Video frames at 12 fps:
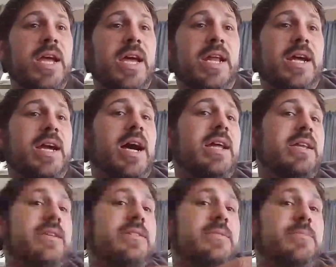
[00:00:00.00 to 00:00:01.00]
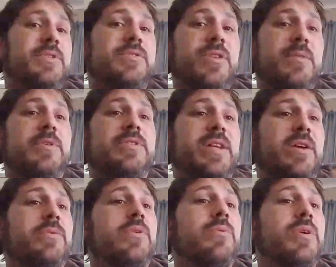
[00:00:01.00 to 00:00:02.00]
and I got some distributors. I
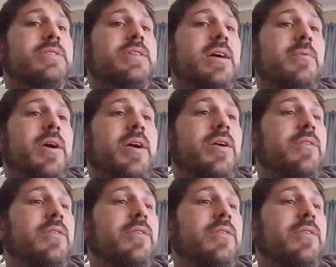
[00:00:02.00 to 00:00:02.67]
don't know where it's at right